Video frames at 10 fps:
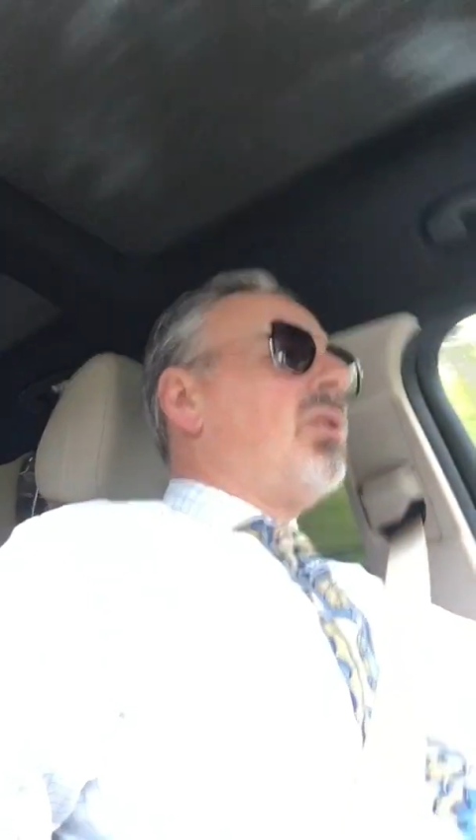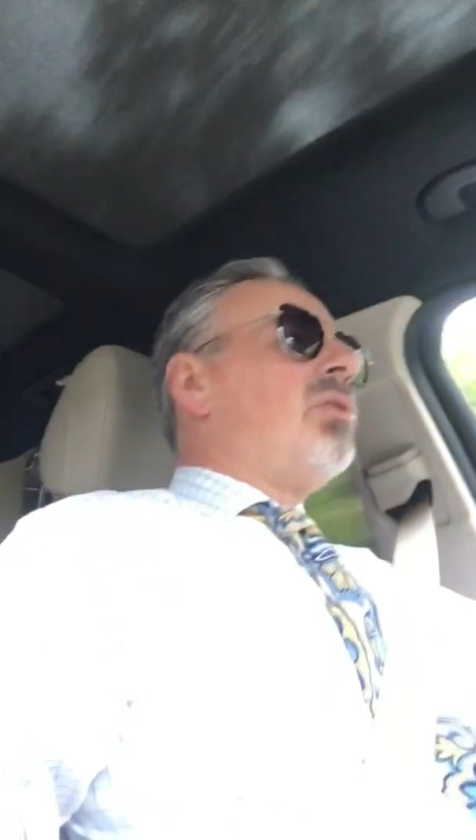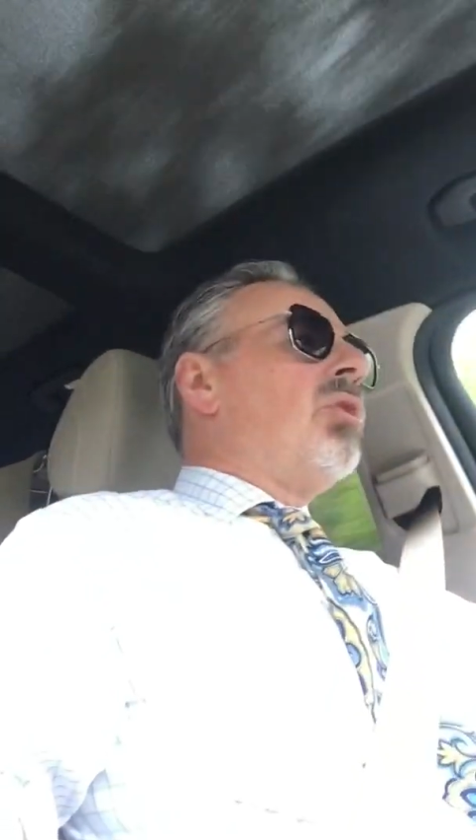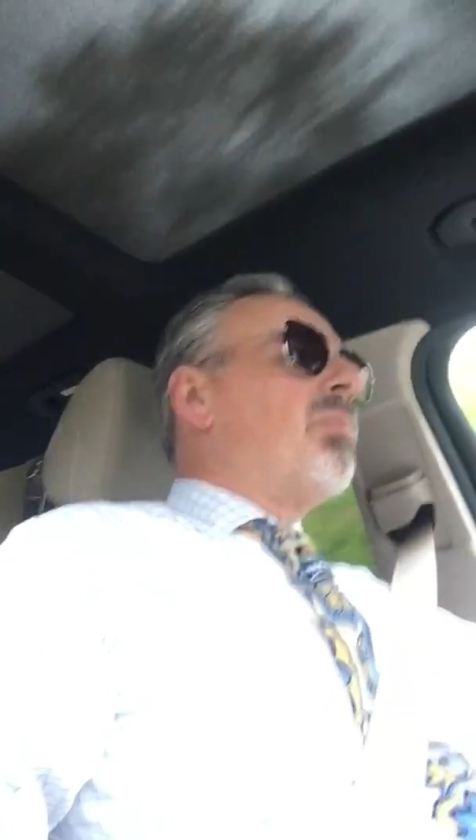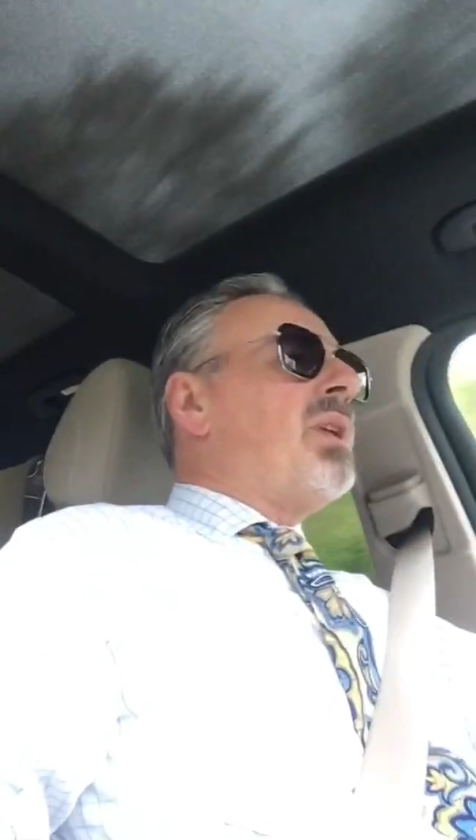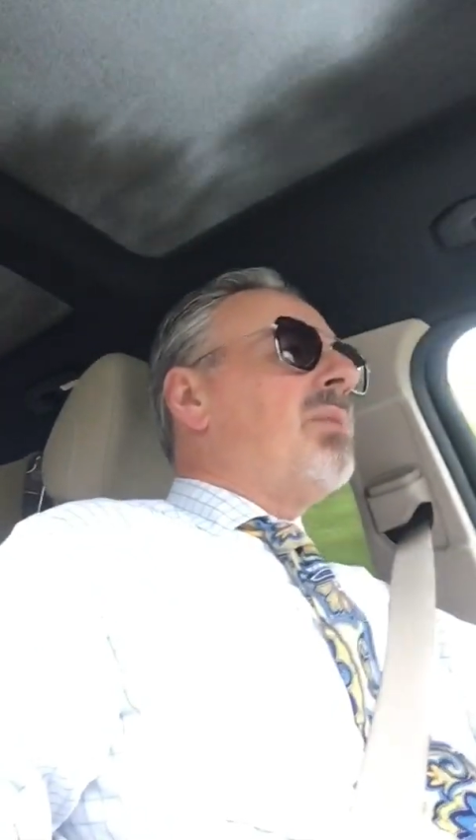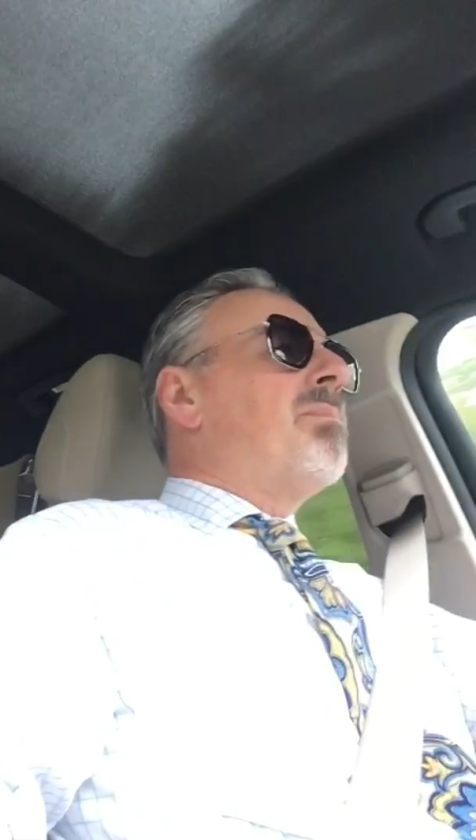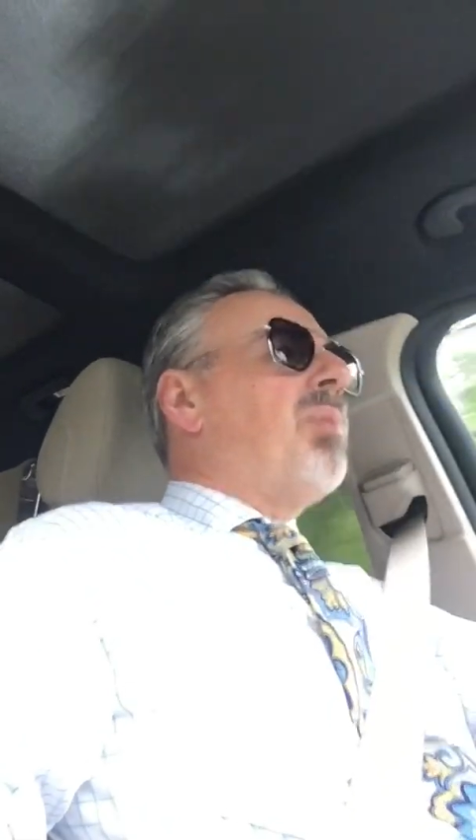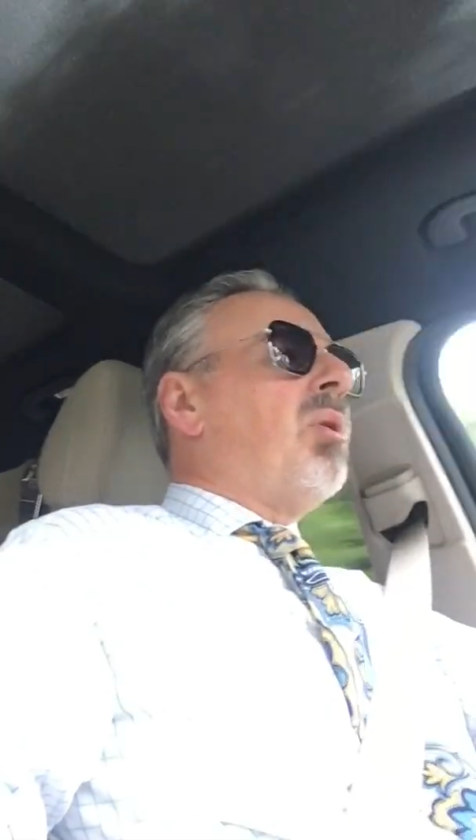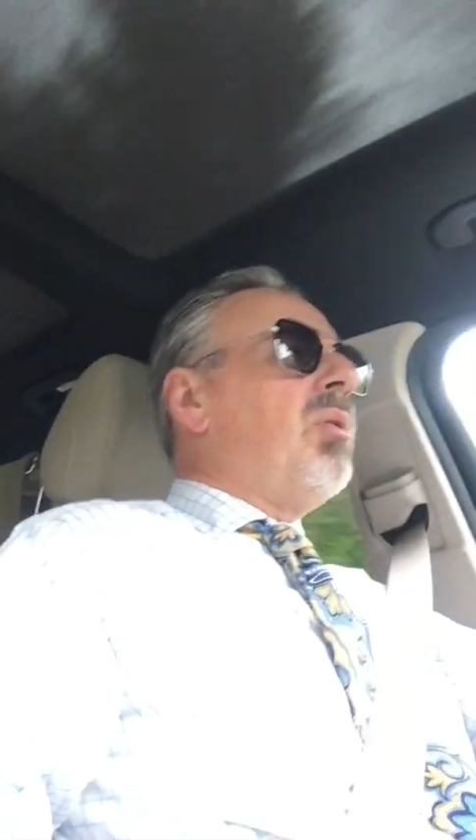you're being
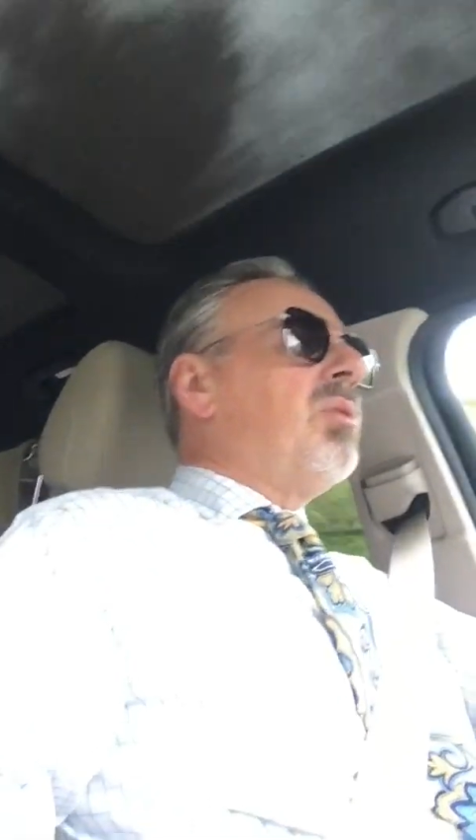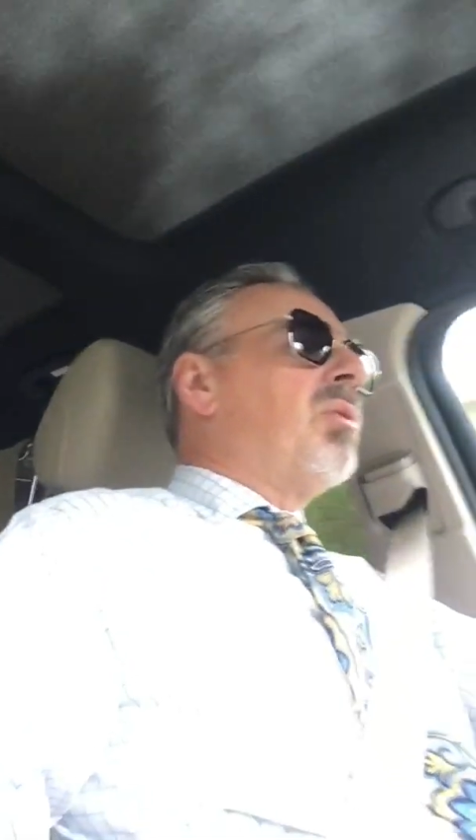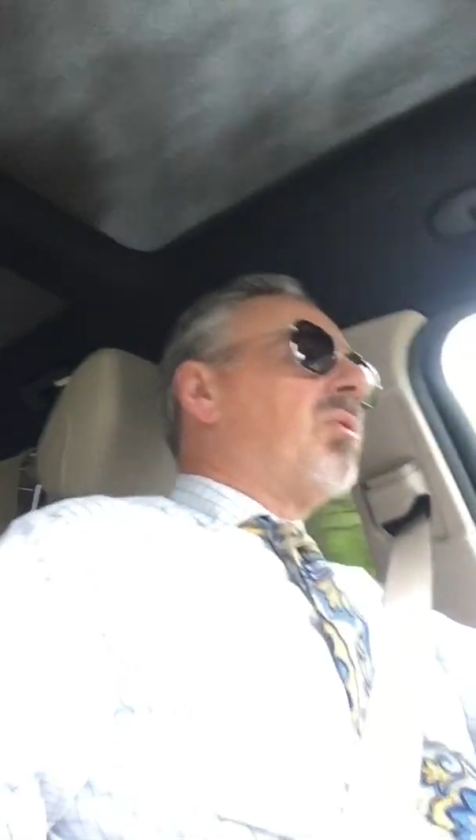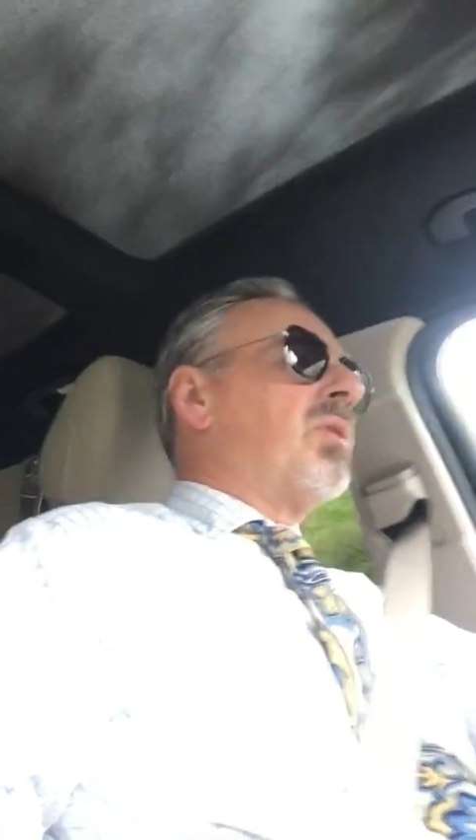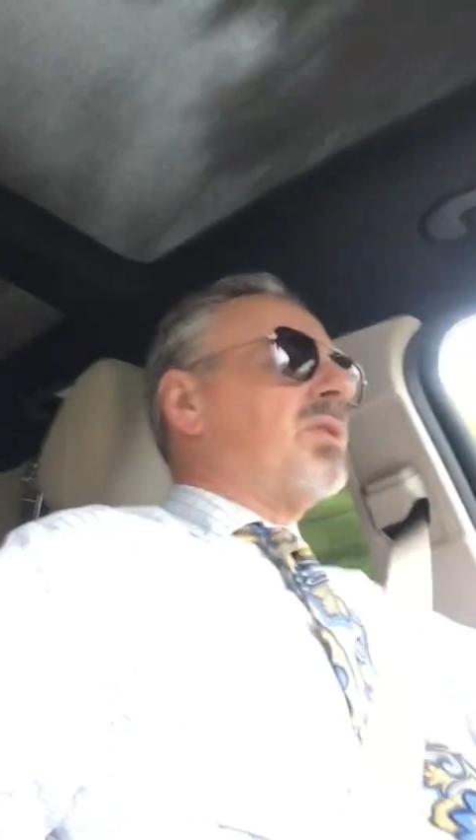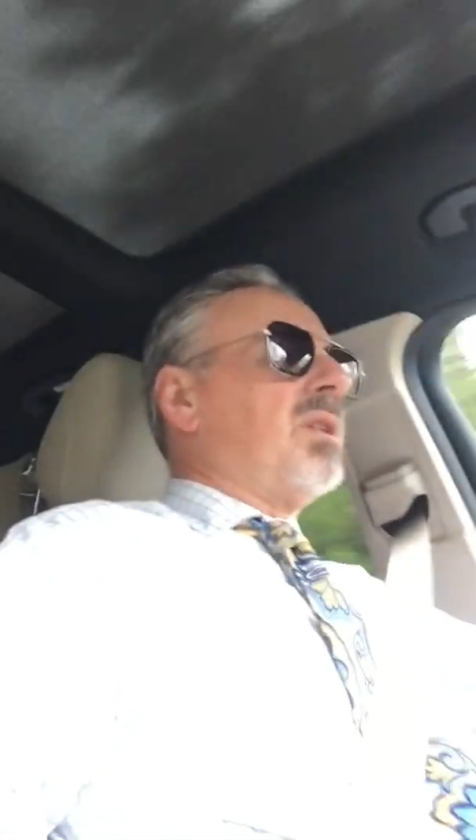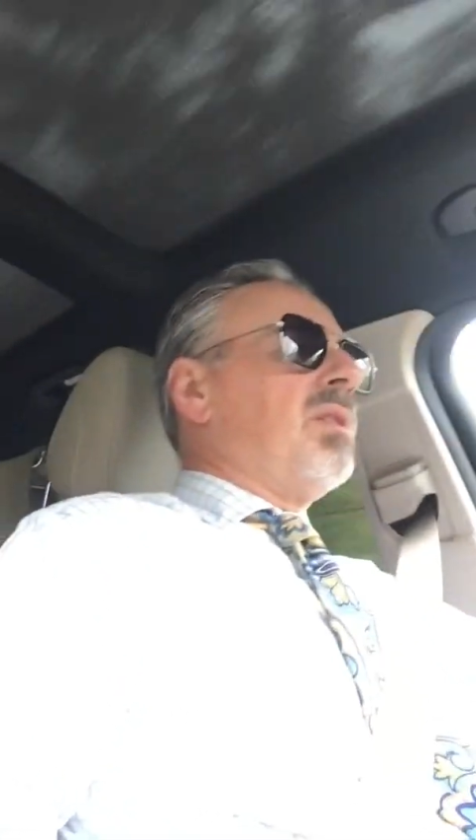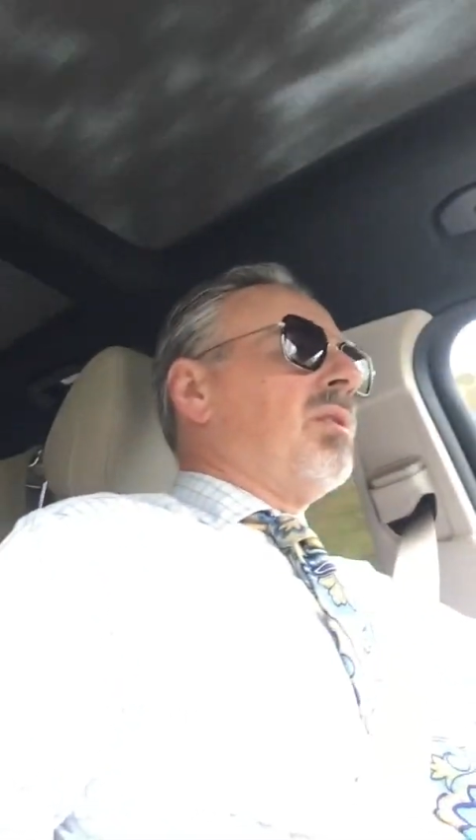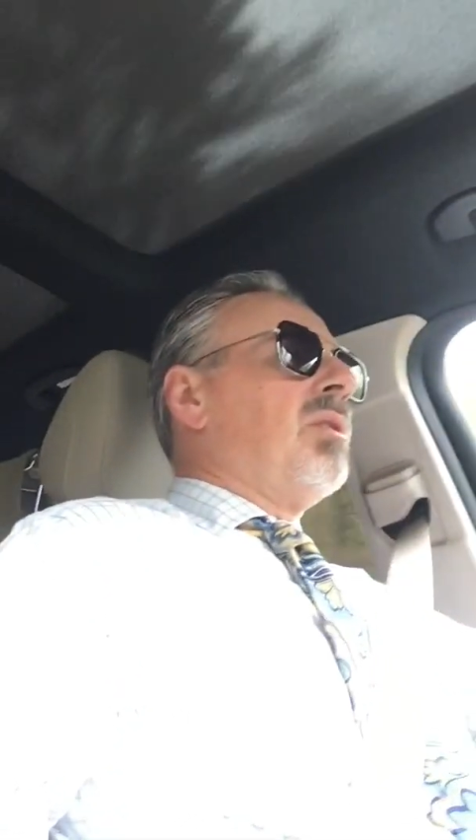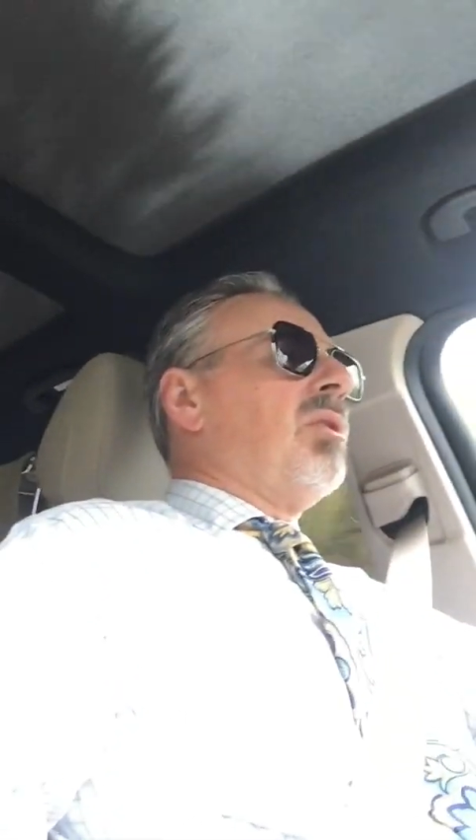pulled towards it.
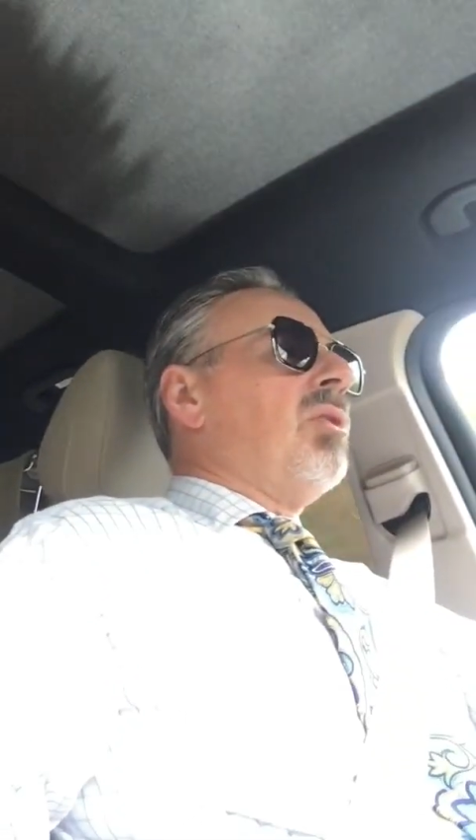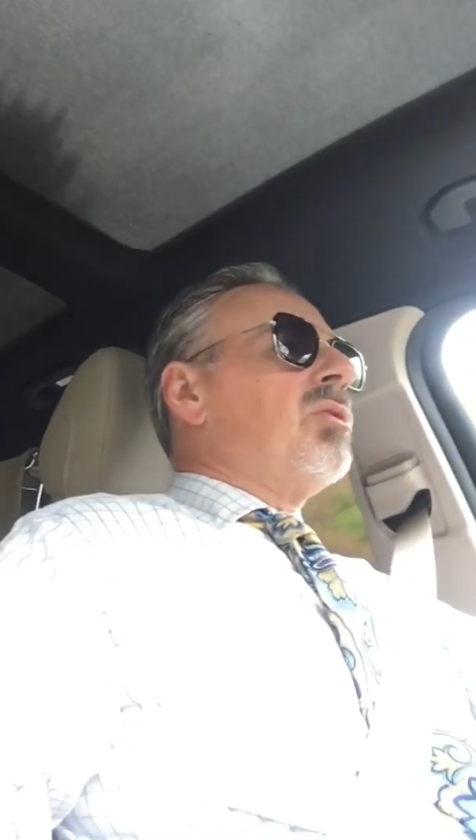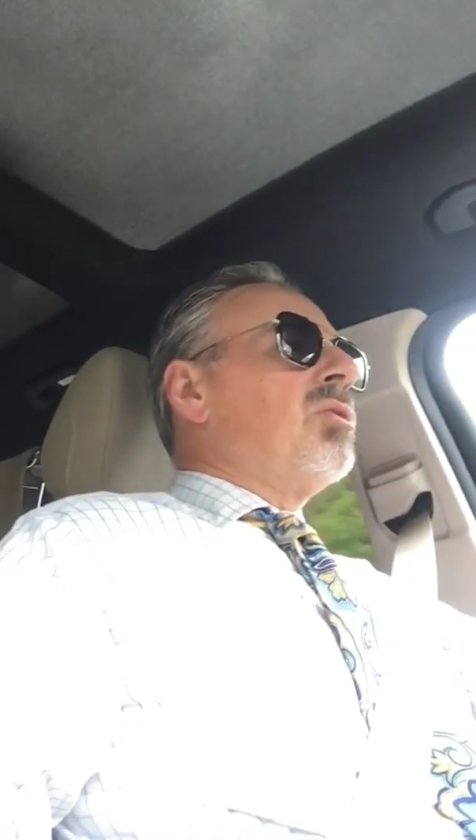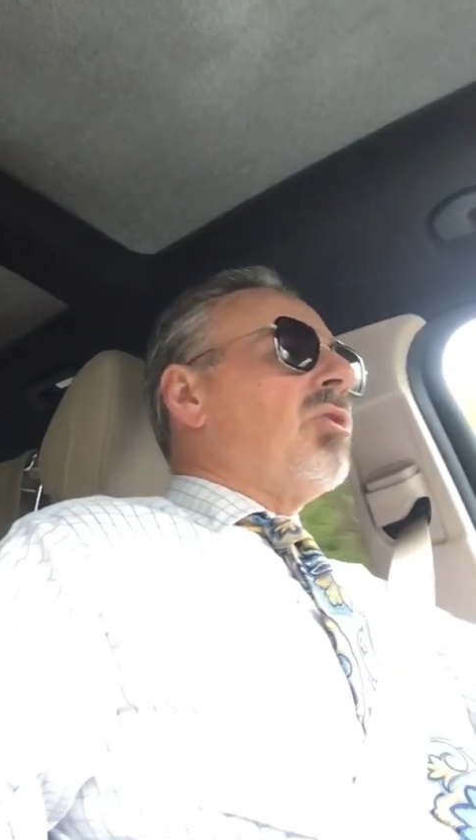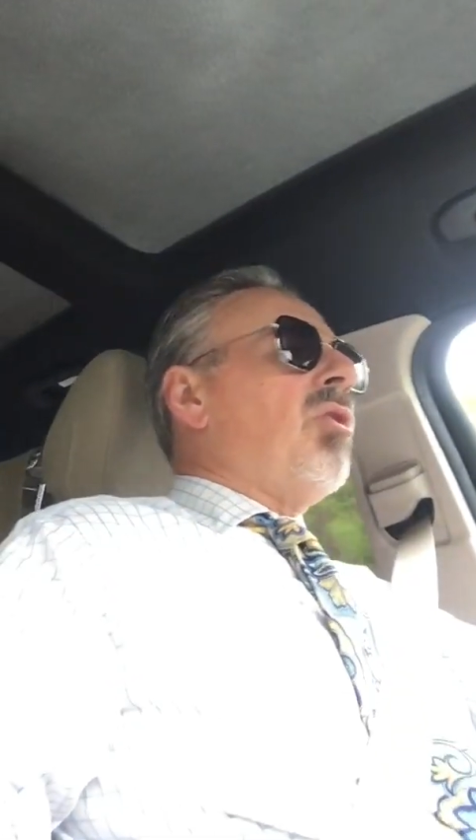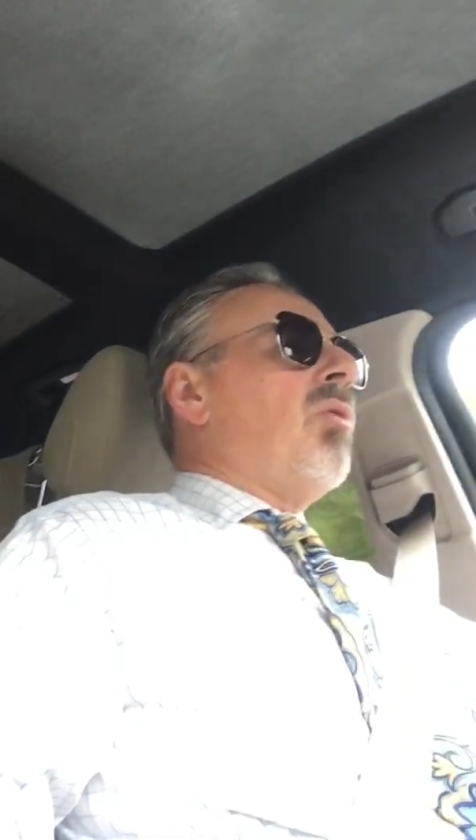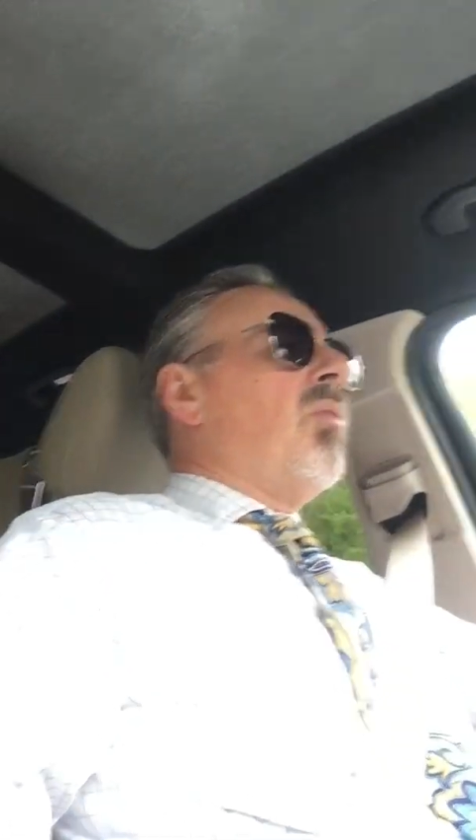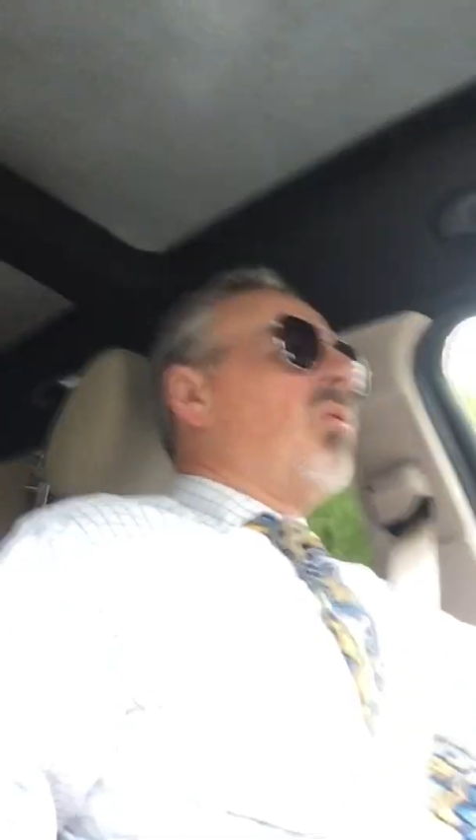So